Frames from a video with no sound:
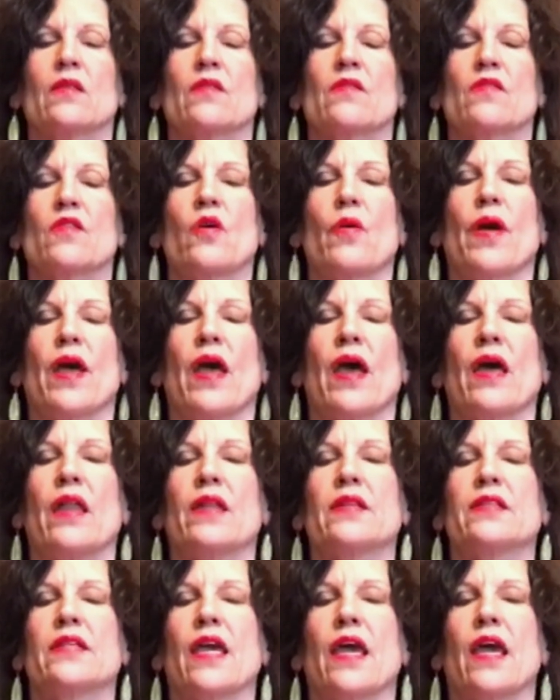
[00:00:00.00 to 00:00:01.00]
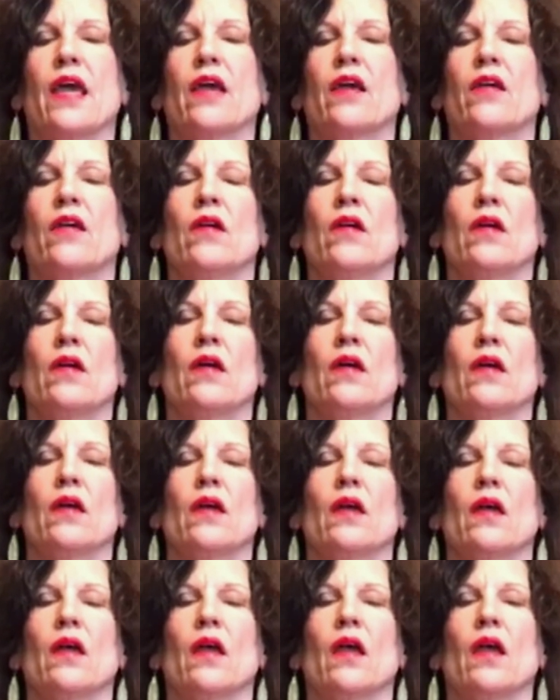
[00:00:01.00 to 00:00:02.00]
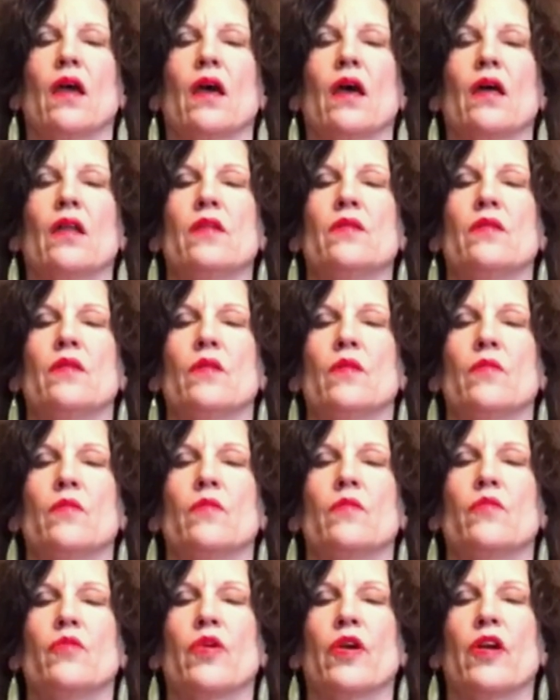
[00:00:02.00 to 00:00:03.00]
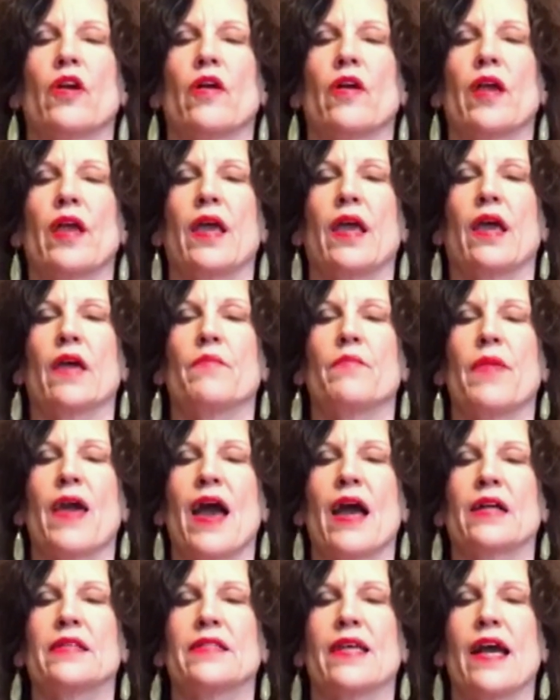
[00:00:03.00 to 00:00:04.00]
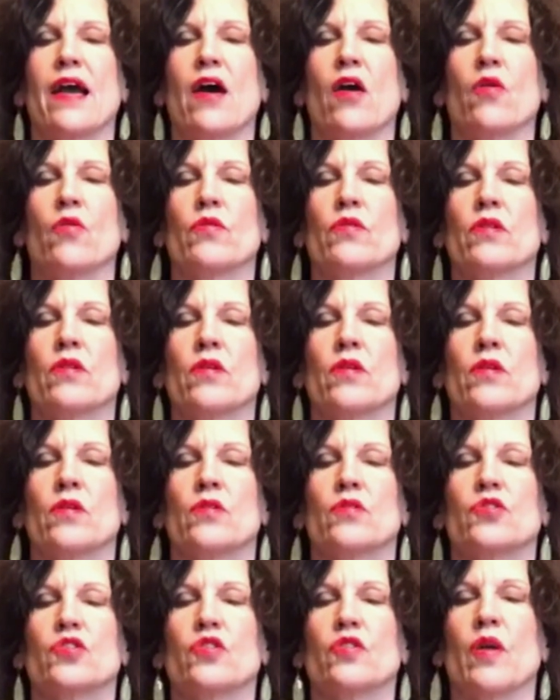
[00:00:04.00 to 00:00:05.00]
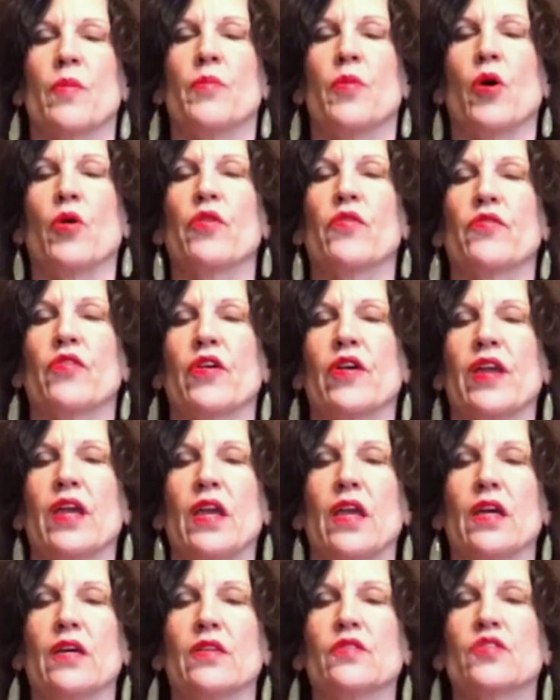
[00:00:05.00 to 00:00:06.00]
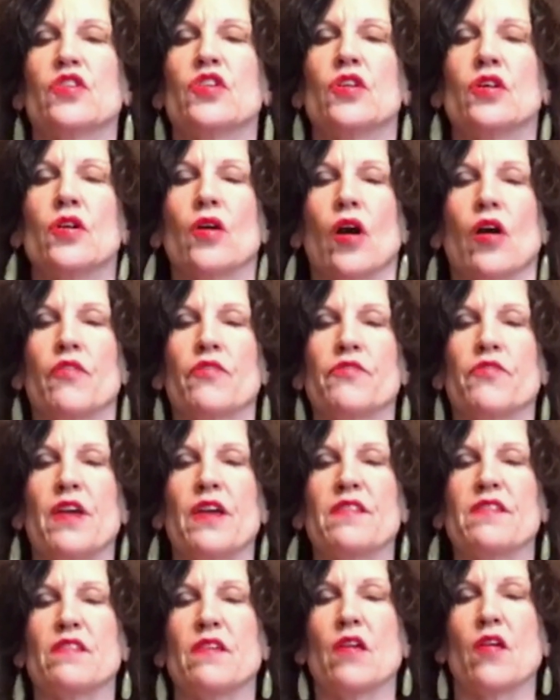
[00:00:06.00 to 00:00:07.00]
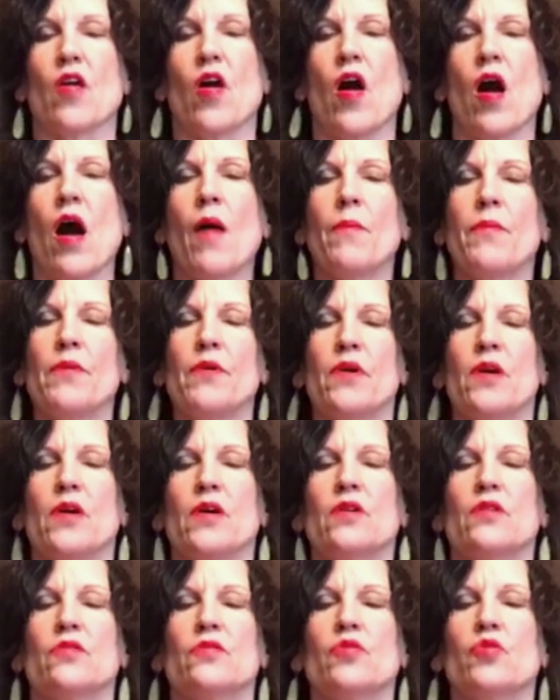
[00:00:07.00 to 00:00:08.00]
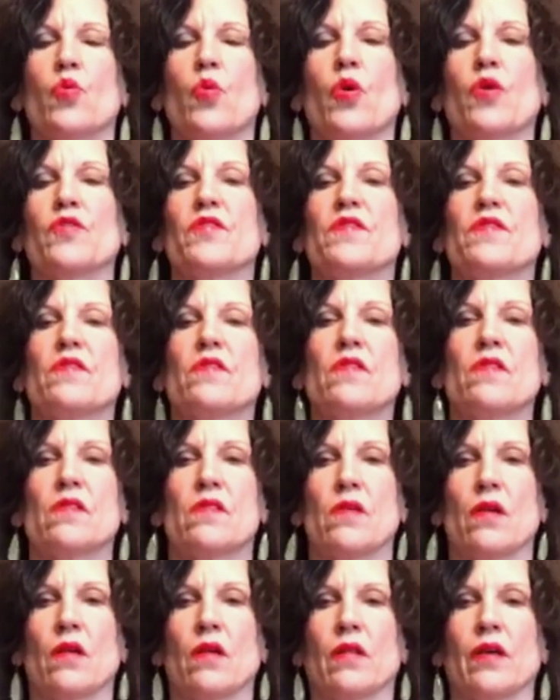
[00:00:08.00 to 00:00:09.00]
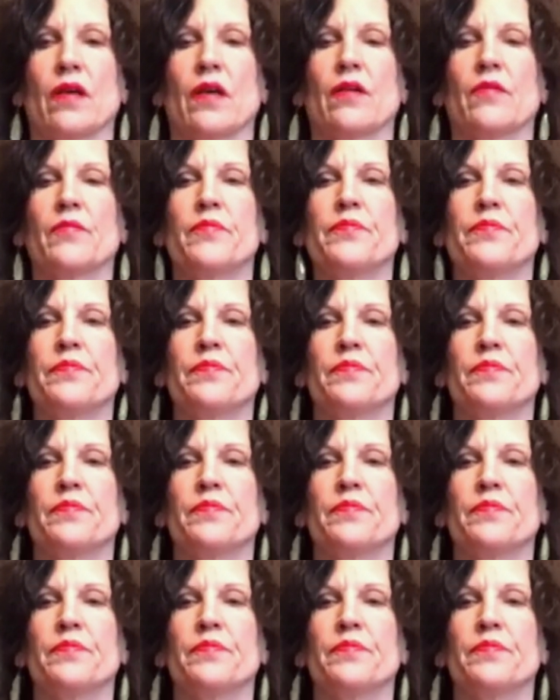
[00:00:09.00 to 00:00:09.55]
Let's go ahead and take and bring our hand back down so that both of our hands are facing up towards the ceiling.